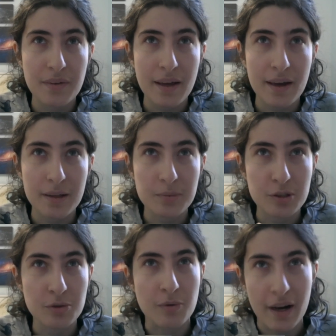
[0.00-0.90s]

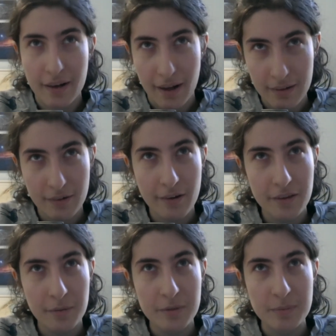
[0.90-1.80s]
helps you write
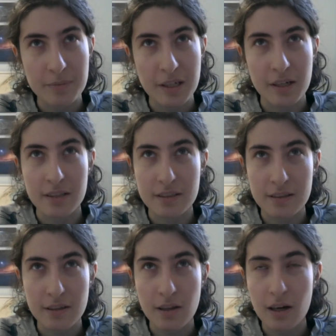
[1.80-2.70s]
algorithms, because
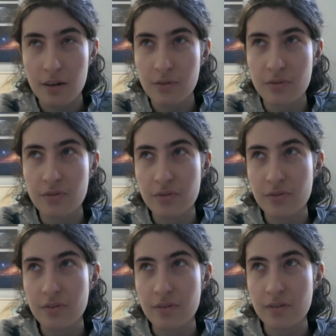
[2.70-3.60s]
a lot of
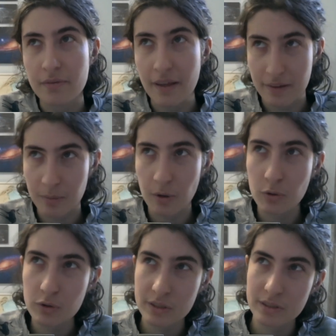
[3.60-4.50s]
like the
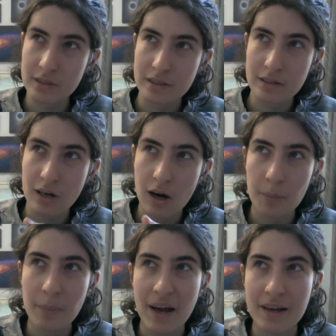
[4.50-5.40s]
most
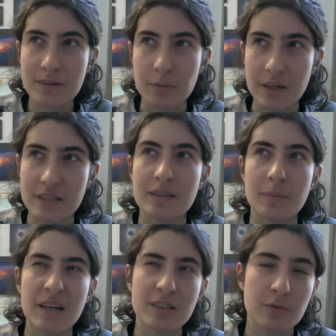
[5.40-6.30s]
compact ways, the
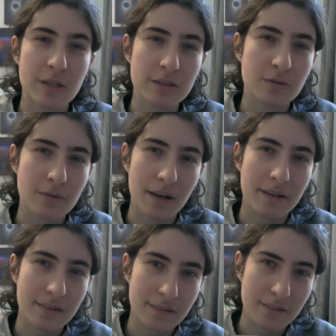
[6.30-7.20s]
best ways to
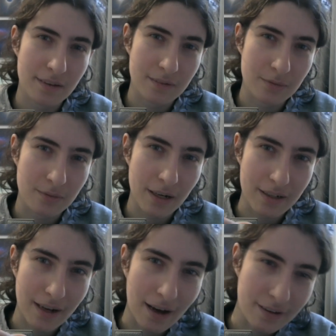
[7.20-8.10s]
like
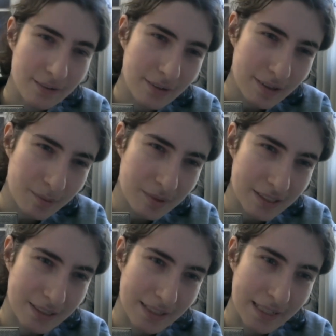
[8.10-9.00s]
write algorithms
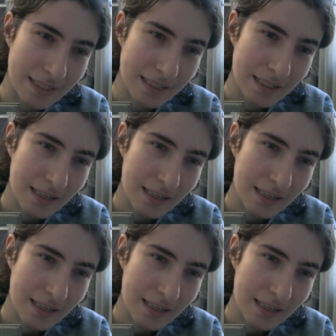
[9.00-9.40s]
is like